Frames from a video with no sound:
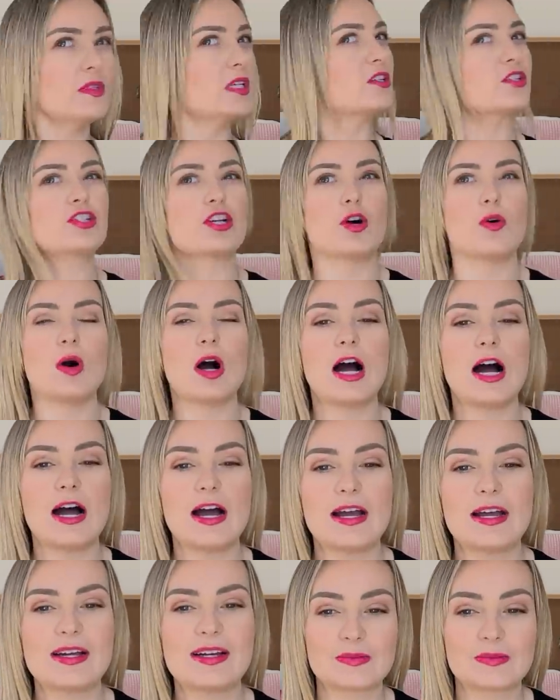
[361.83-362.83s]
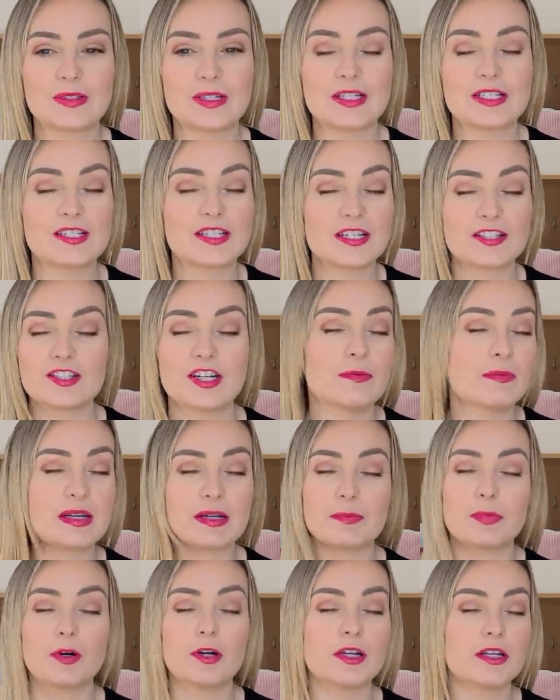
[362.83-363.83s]
So I insist on
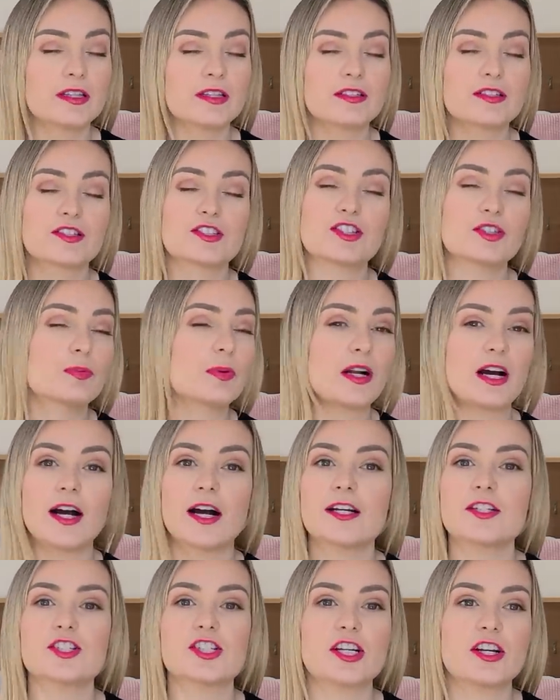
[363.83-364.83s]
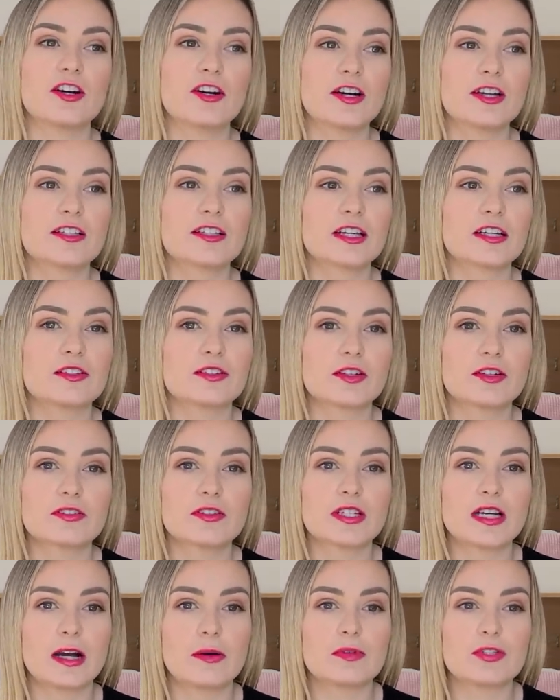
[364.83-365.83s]
being put in this stupid high chair, and, like,
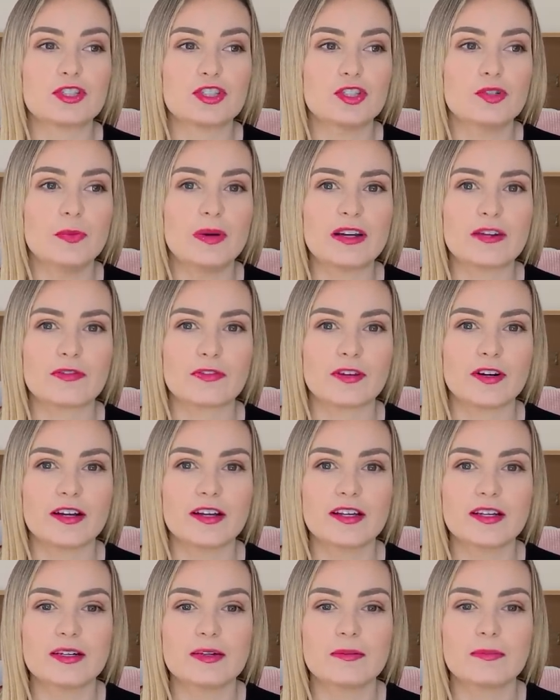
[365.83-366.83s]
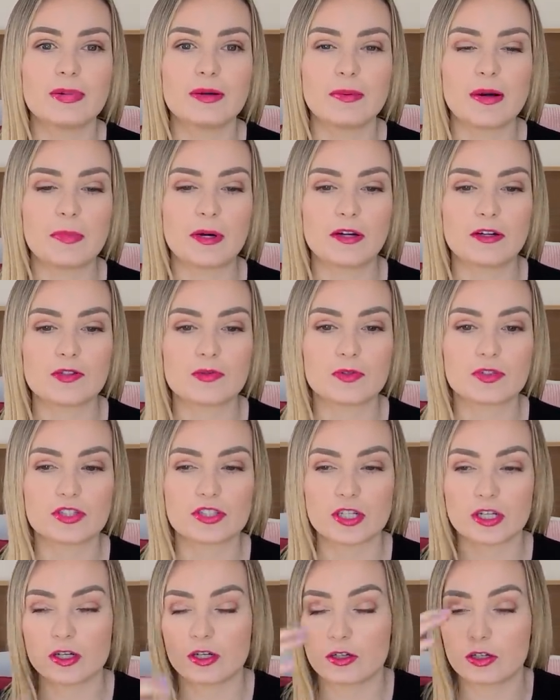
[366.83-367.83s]
literally I was too big for it, but my parents were just
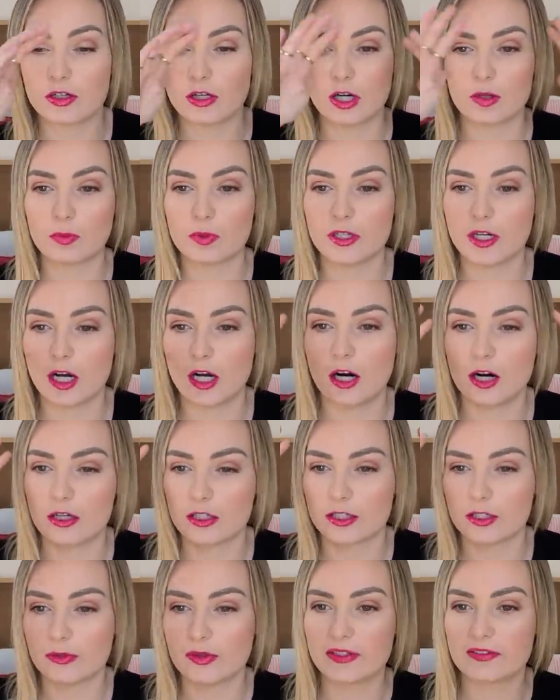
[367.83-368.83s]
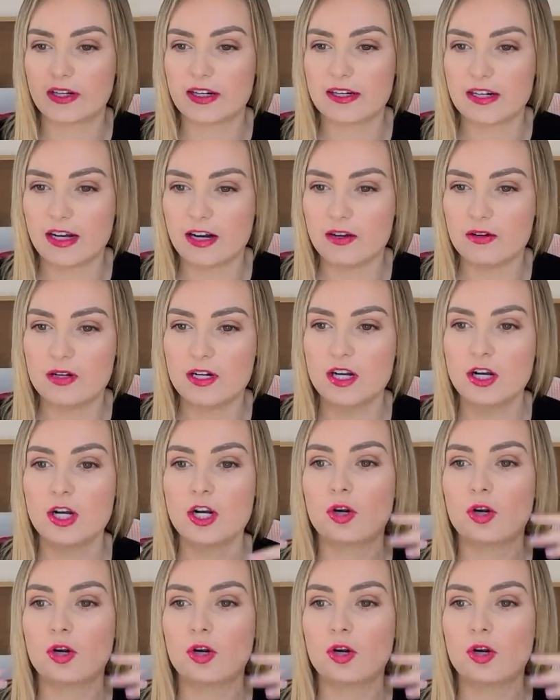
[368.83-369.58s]
like, God, we're not arguing right now.